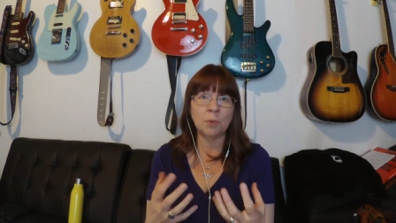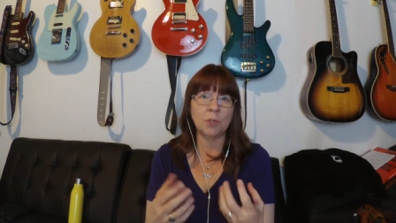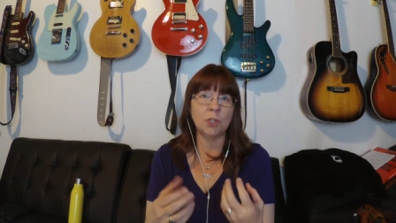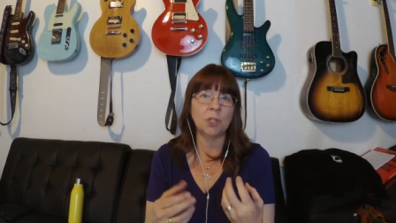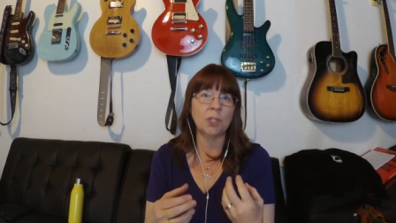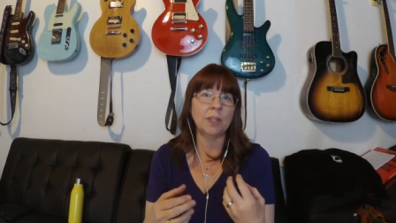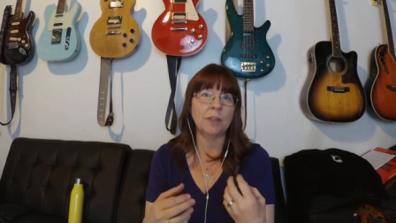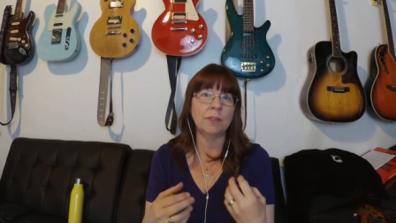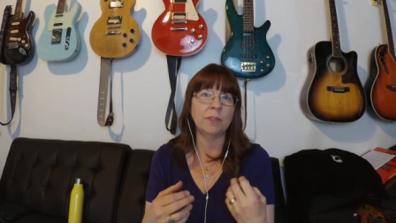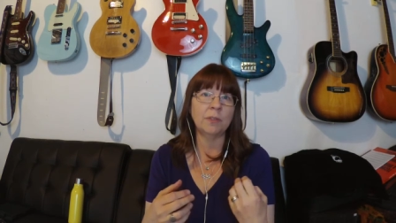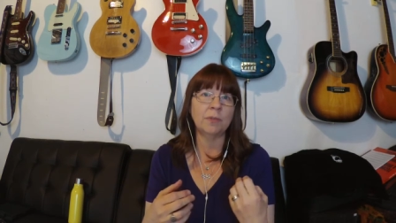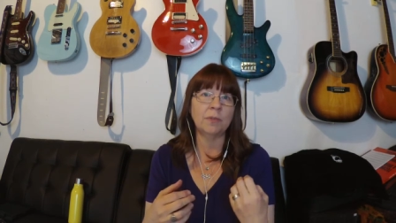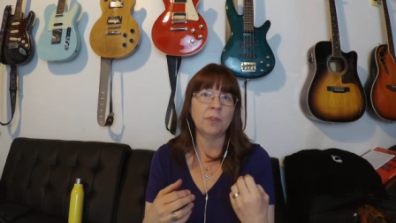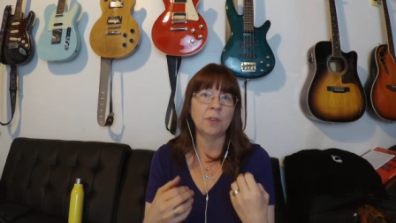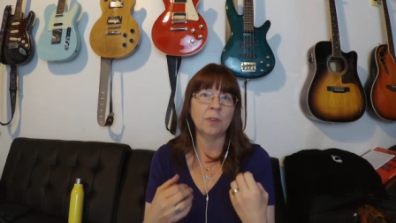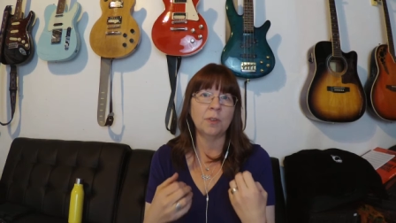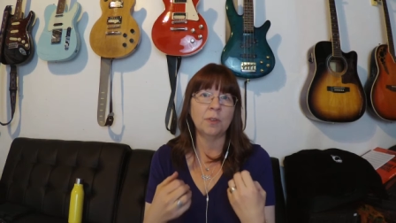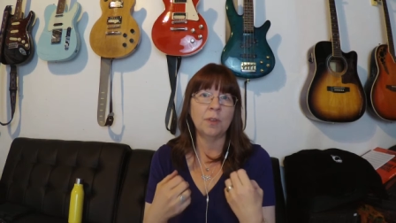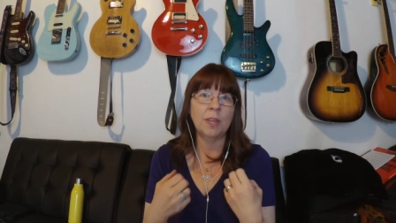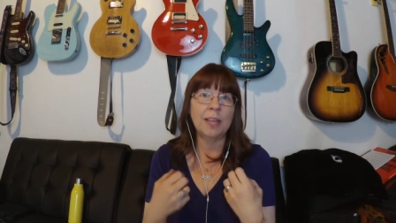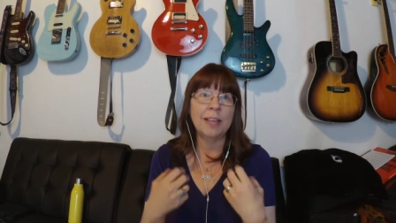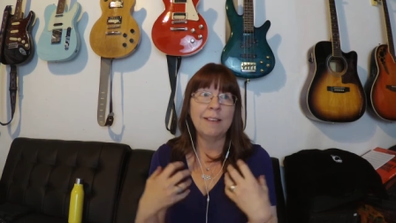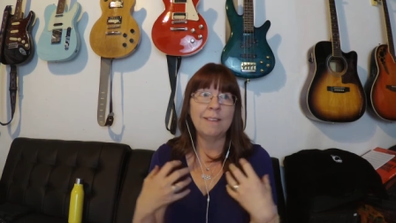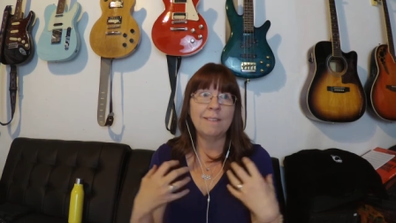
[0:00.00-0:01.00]
Would you love to
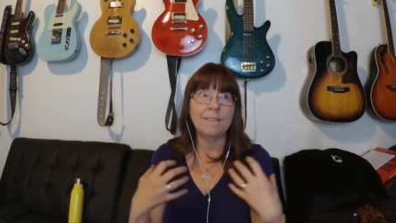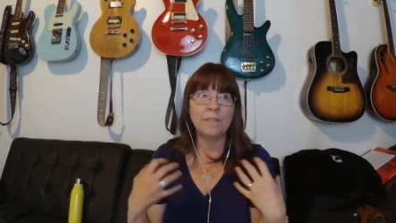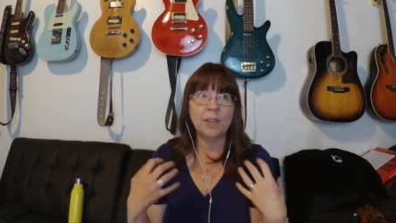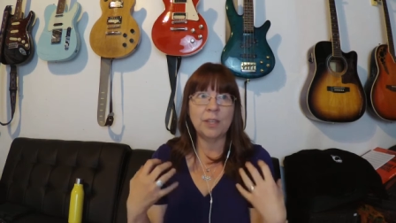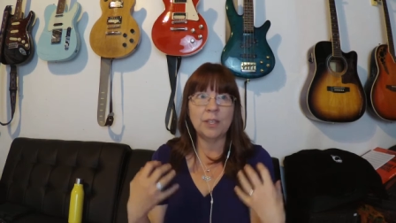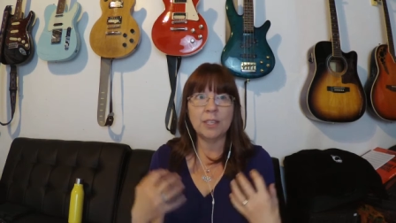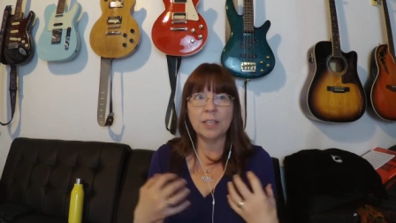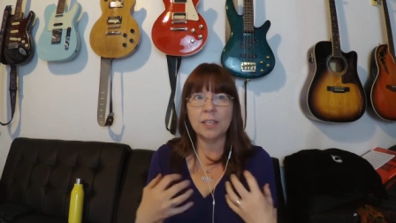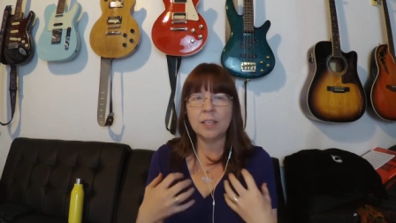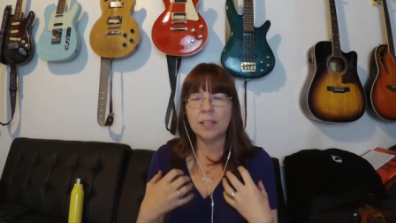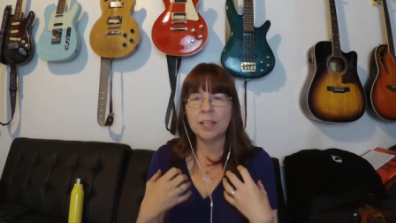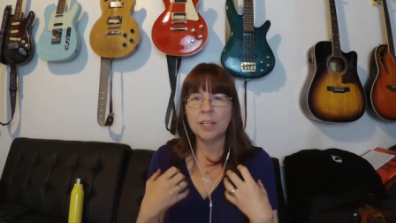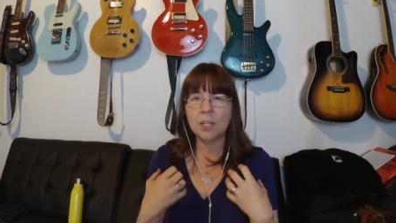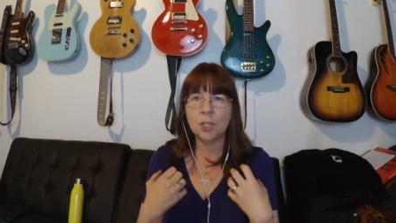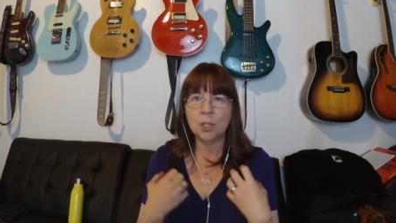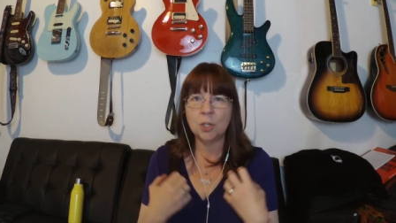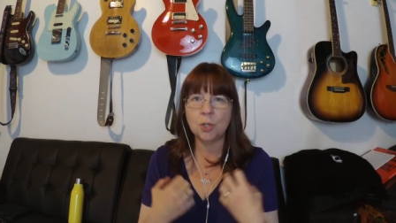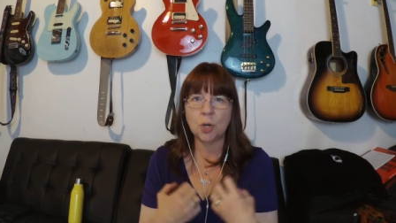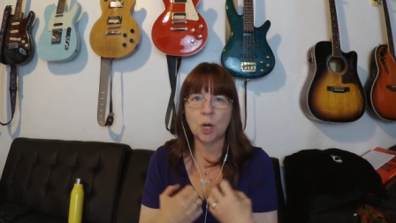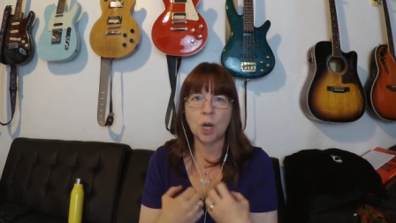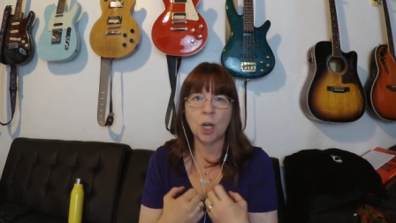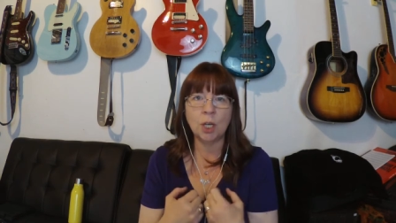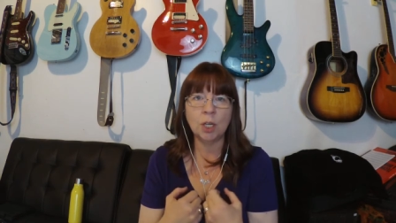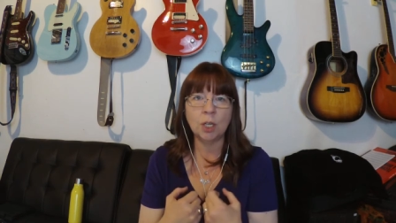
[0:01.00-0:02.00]
feel physically
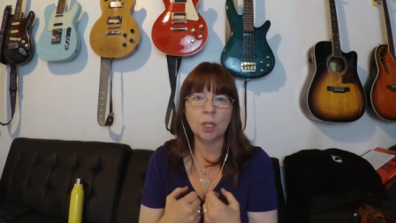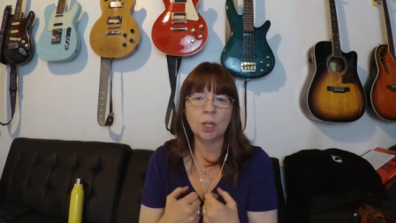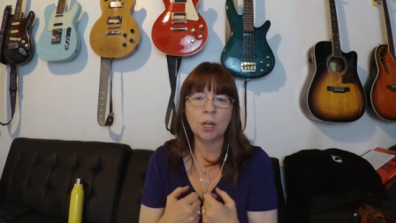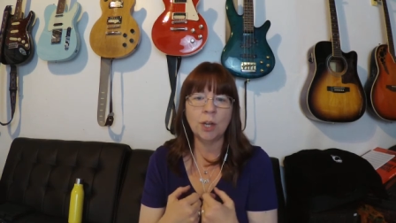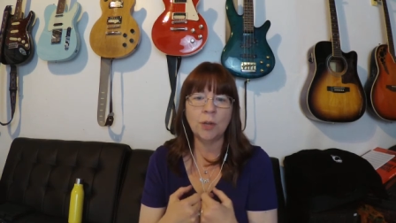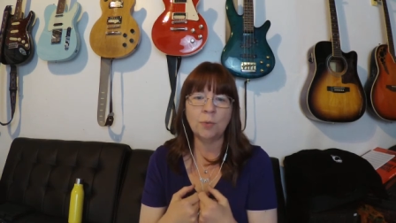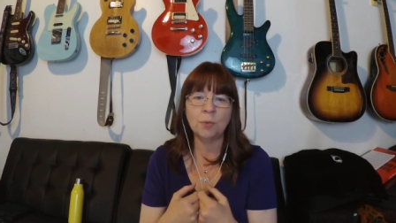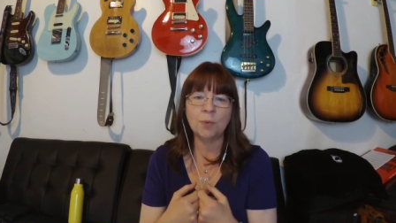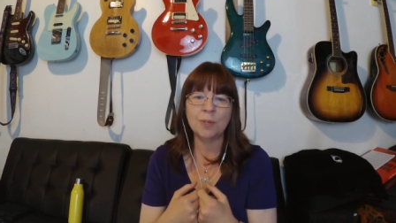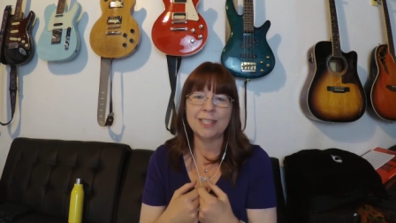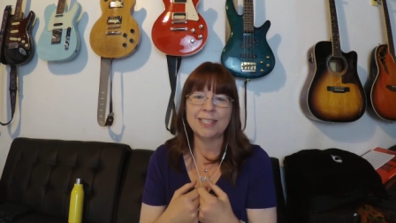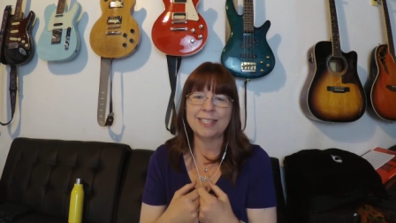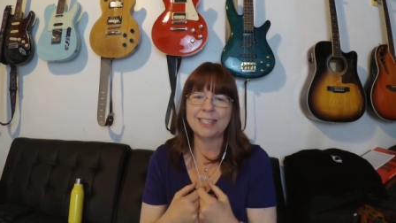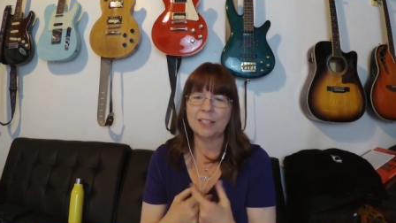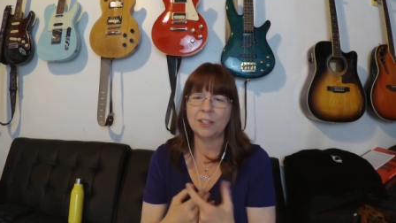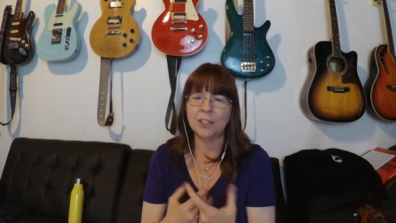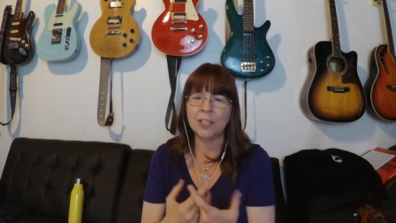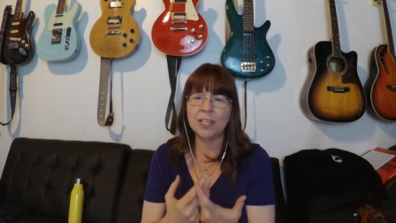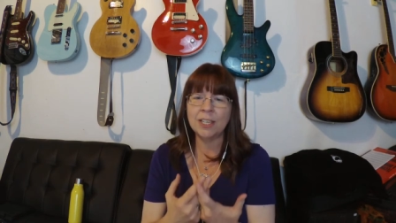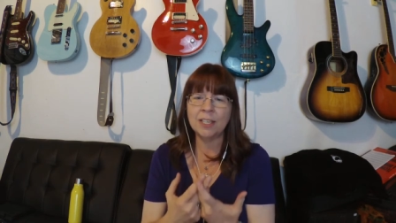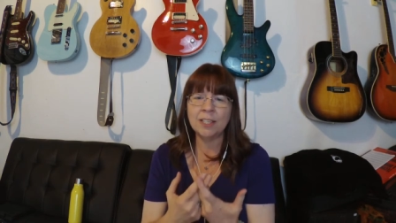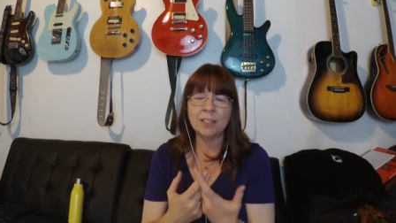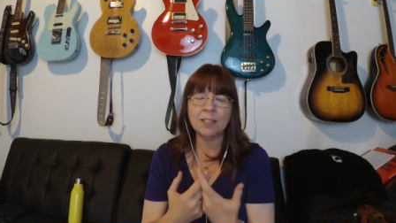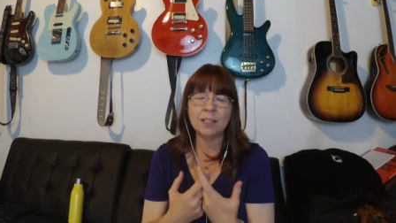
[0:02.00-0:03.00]
stronger and
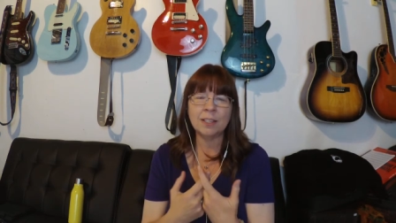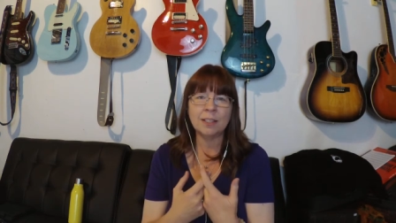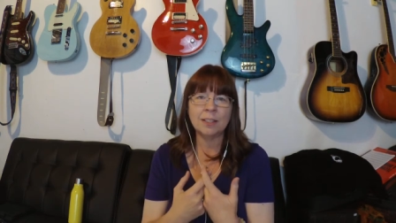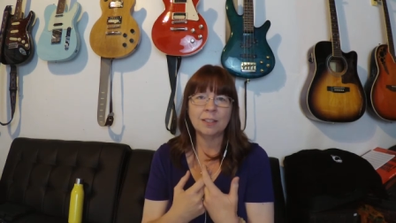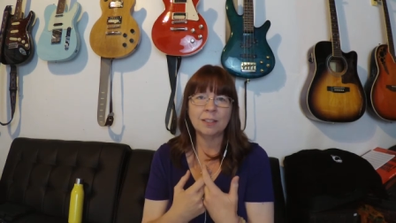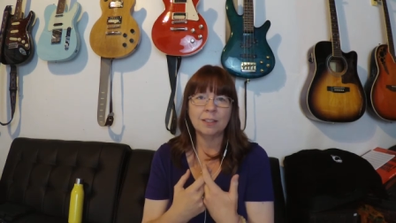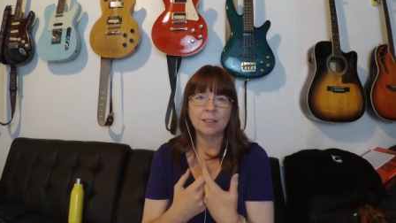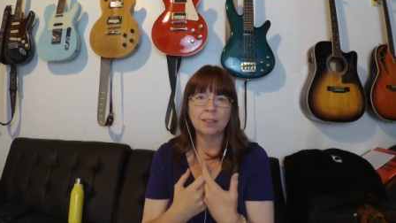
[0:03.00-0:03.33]
resilient?